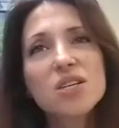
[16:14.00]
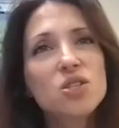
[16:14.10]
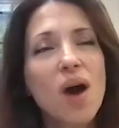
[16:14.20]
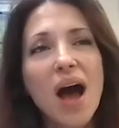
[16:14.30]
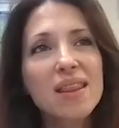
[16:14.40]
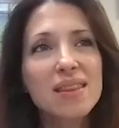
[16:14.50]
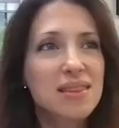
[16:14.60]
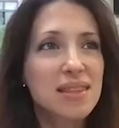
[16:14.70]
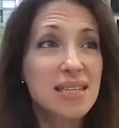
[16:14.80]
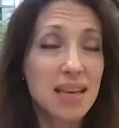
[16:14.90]
So I
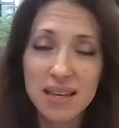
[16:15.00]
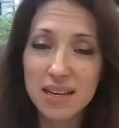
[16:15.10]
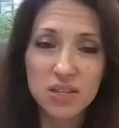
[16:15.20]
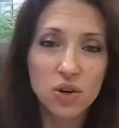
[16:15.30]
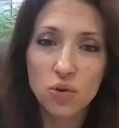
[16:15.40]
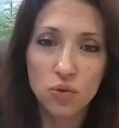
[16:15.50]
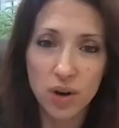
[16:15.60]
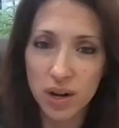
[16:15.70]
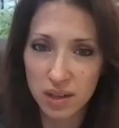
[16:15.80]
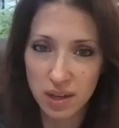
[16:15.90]
think is a
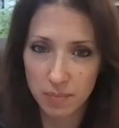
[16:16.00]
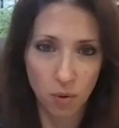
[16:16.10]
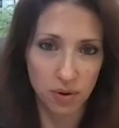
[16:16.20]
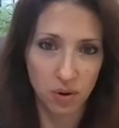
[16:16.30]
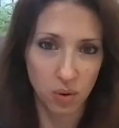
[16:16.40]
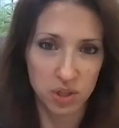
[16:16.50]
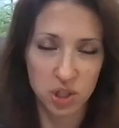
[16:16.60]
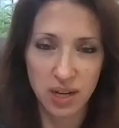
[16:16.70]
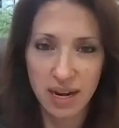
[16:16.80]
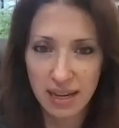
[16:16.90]
critically important
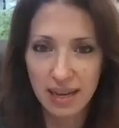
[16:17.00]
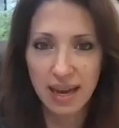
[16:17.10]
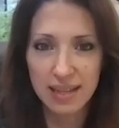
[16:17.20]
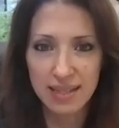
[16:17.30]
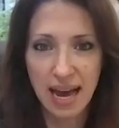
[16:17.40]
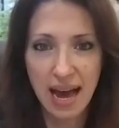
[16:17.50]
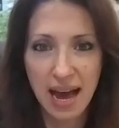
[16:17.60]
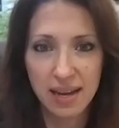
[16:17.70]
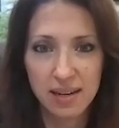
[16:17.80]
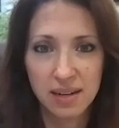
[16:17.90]
question, and it gets
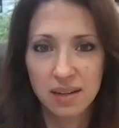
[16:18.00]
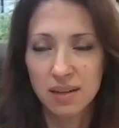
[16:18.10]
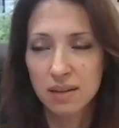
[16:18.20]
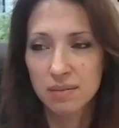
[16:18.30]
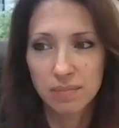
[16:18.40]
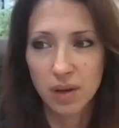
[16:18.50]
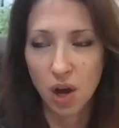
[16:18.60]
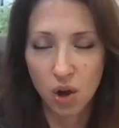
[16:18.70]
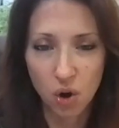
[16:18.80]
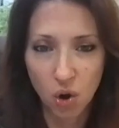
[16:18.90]
at
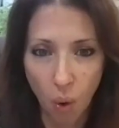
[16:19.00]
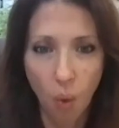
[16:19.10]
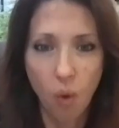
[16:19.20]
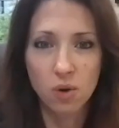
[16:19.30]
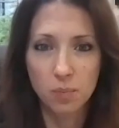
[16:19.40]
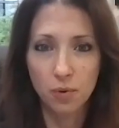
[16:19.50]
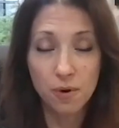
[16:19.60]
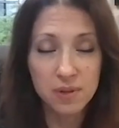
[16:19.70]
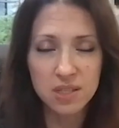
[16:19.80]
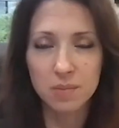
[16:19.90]
a core
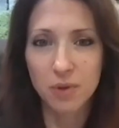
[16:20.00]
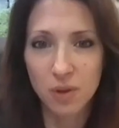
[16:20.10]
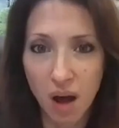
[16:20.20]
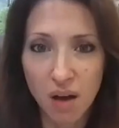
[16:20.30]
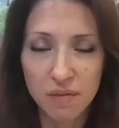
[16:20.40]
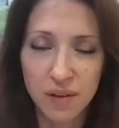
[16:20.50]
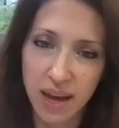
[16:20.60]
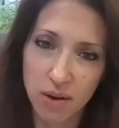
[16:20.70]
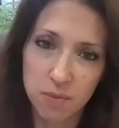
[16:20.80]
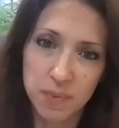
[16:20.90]
principle of
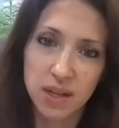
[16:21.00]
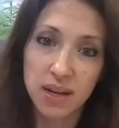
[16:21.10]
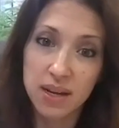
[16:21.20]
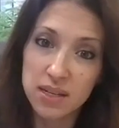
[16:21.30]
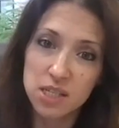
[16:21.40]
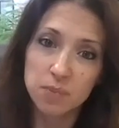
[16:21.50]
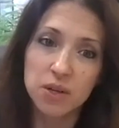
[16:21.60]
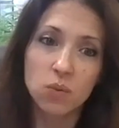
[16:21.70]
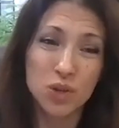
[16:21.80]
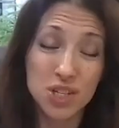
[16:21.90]
accountability and
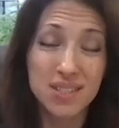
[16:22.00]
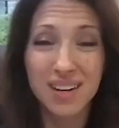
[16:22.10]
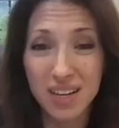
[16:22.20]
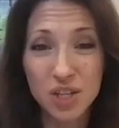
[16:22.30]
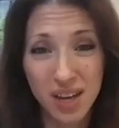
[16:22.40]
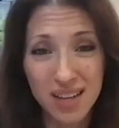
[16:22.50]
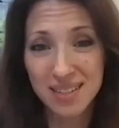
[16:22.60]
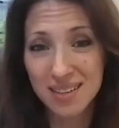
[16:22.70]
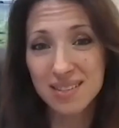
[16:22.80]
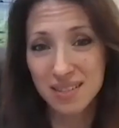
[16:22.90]
discipline, which is that each case
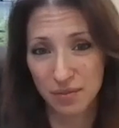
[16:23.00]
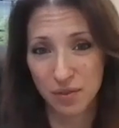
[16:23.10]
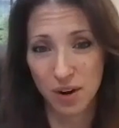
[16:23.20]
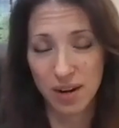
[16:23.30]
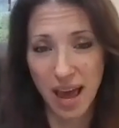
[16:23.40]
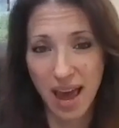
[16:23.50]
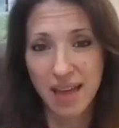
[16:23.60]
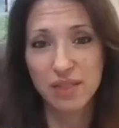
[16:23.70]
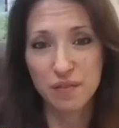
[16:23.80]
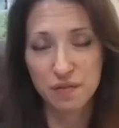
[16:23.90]
is different
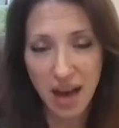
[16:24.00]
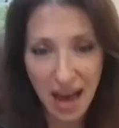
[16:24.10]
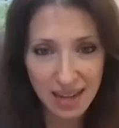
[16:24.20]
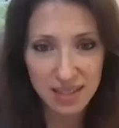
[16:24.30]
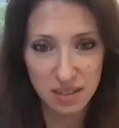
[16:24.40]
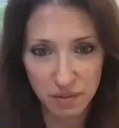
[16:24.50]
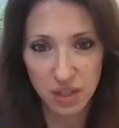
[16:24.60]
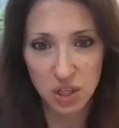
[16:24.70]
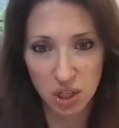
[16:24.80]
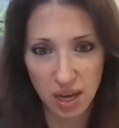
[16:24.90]
and the facts of
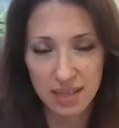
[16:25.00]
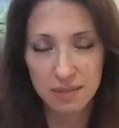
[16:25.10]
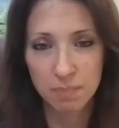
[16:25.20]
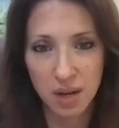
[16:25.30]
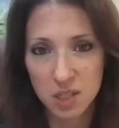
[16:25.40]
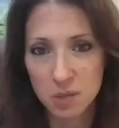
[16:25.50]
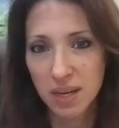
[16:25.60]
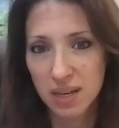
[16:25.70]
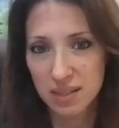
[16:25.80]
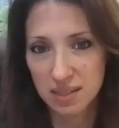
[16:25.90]
each case must be
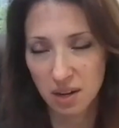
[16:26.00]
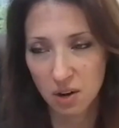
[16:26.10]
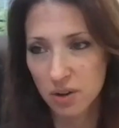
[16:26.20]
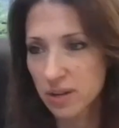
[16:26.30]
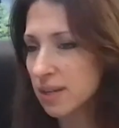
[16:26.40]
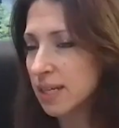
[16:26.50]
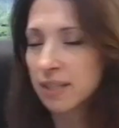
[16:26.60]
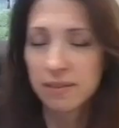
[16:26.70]
considered